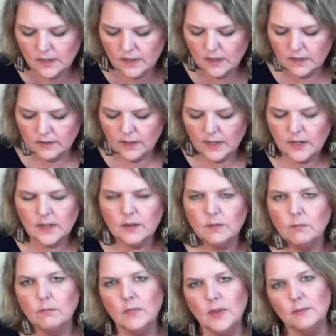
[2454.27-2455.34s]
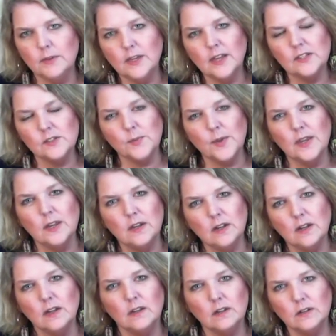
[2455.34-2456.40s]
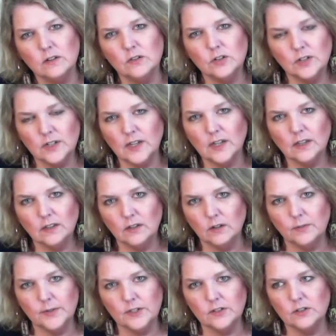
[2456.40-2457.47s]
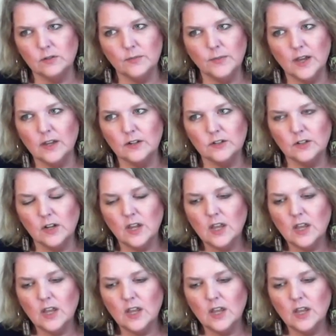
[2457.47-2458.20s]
I'm getting maybe has been drinking a little bit too much.